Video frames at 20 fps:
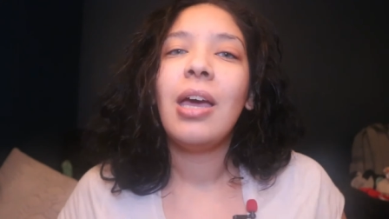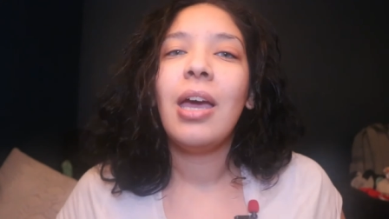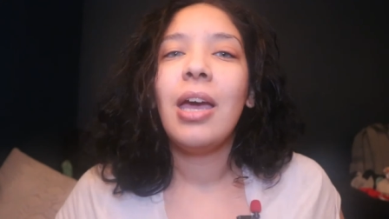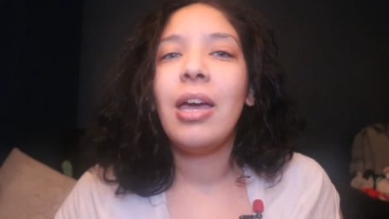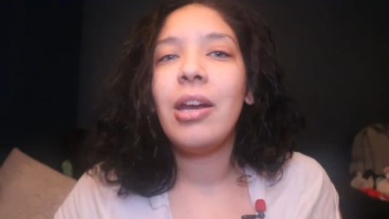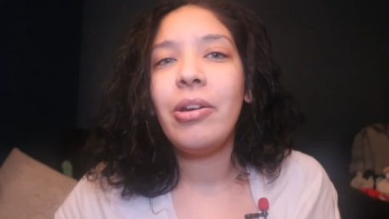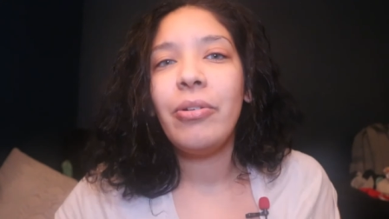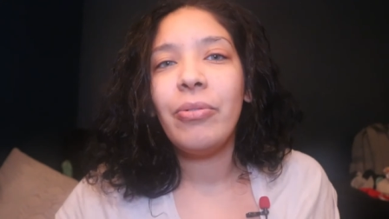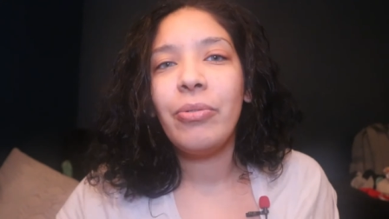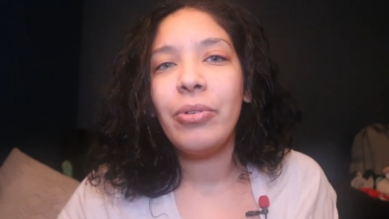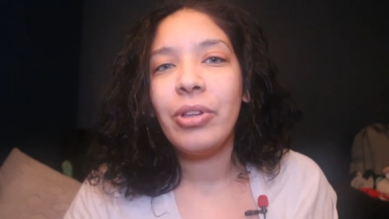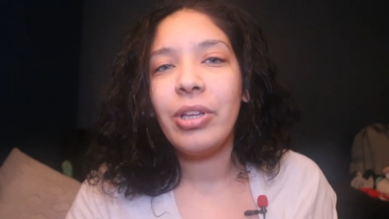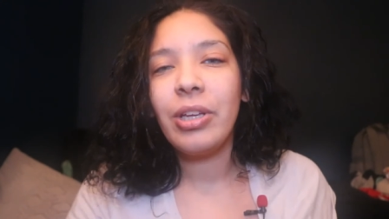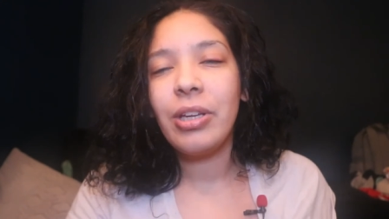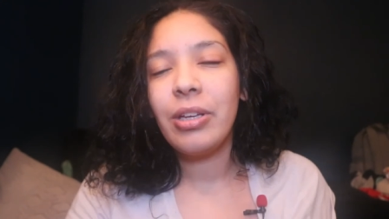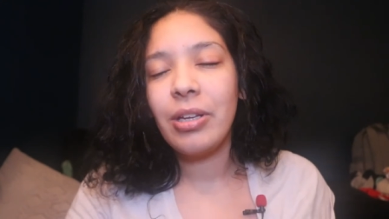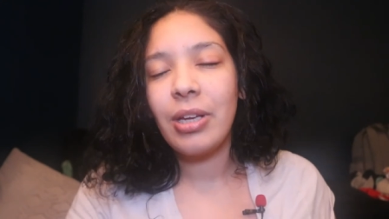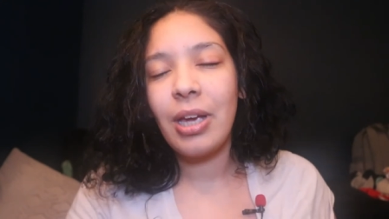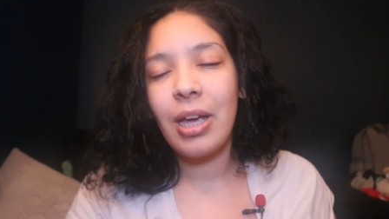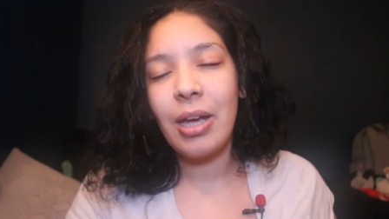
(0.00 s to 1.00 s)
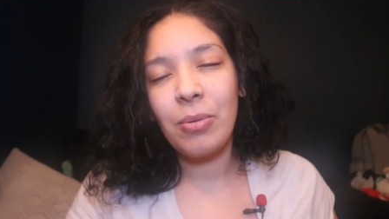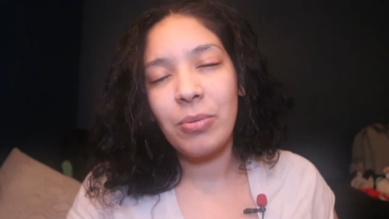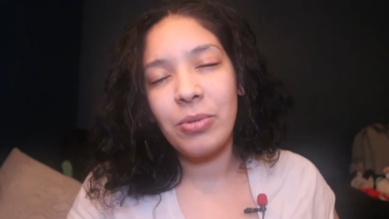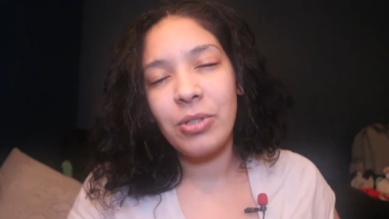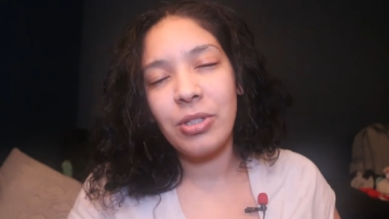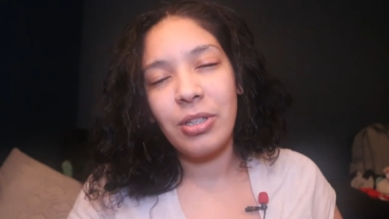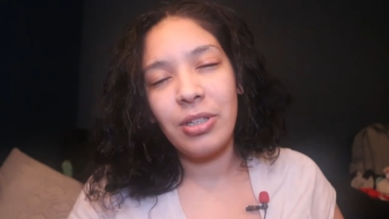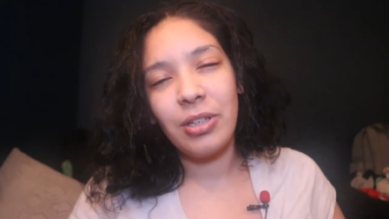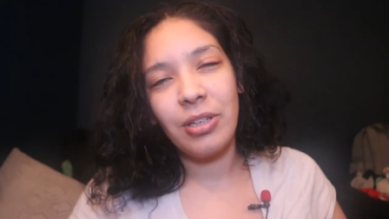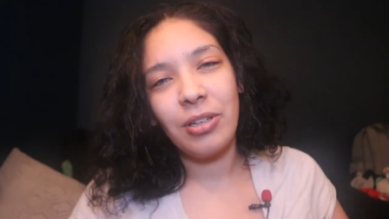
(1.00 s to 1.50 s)
i didn't really i
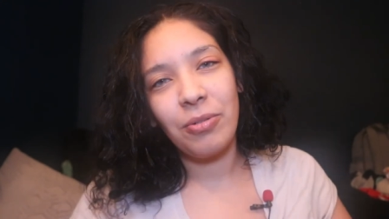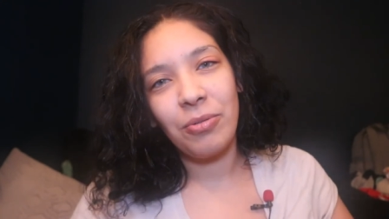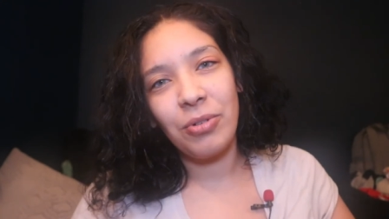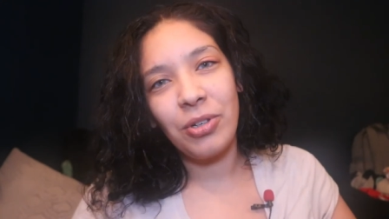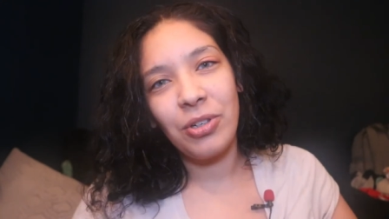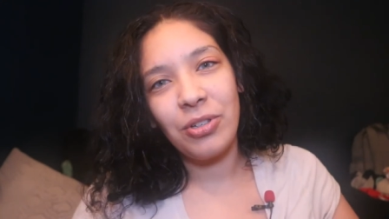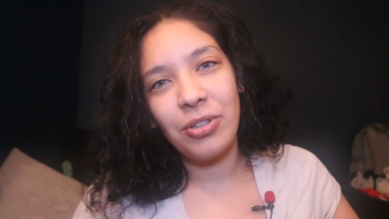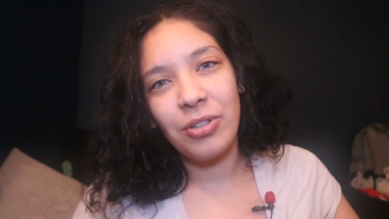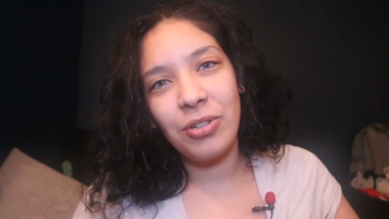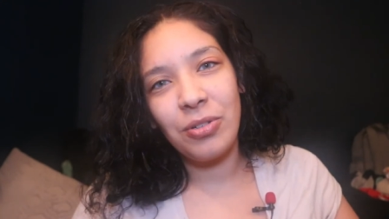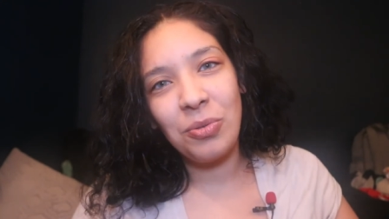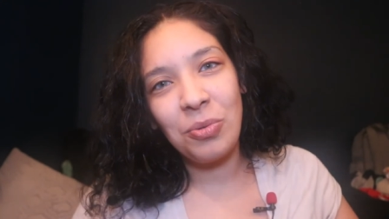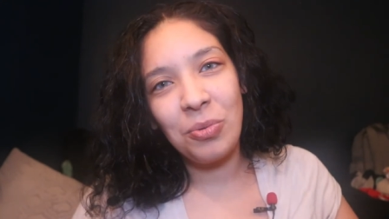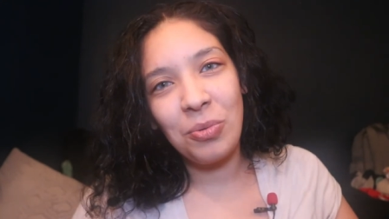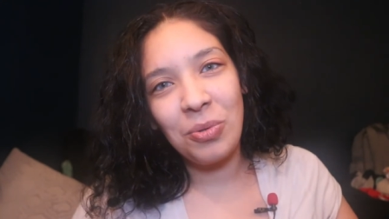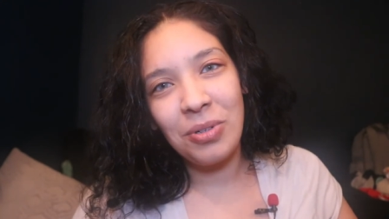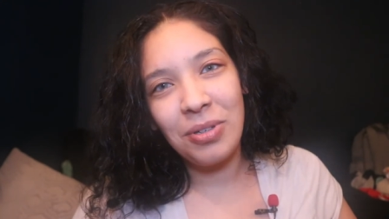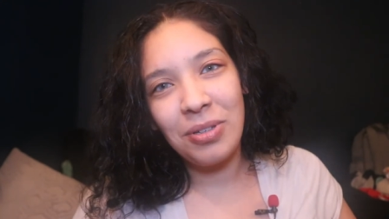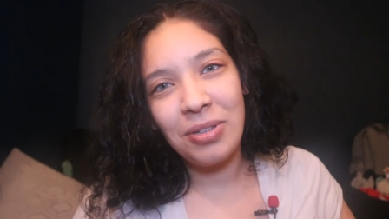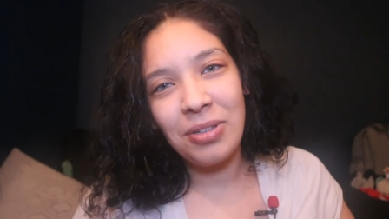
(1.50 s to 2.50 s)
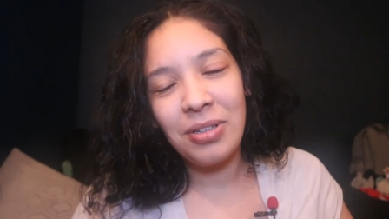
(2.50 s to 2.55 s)
wasn't in a rush to